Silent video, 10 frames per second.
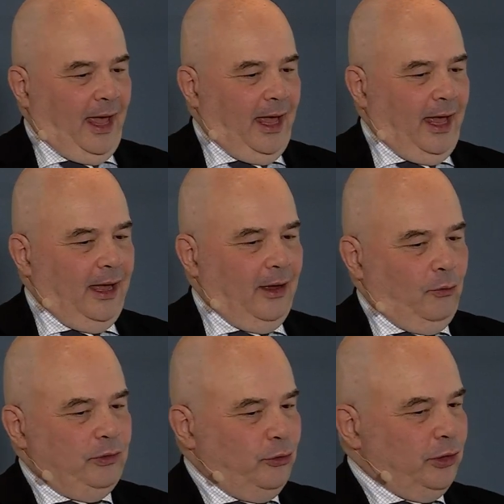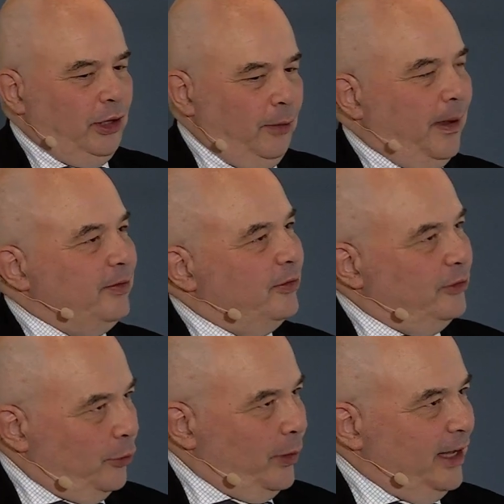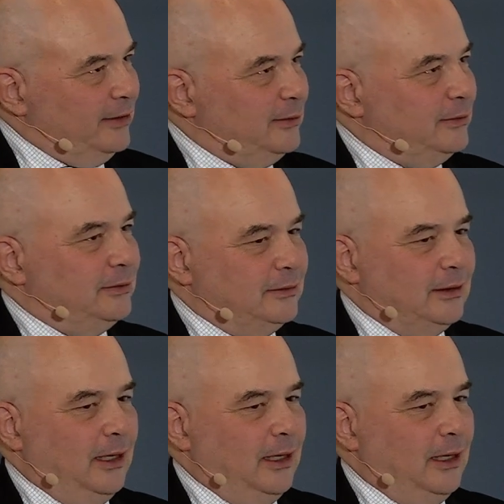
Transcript: We're talking a lot about the US,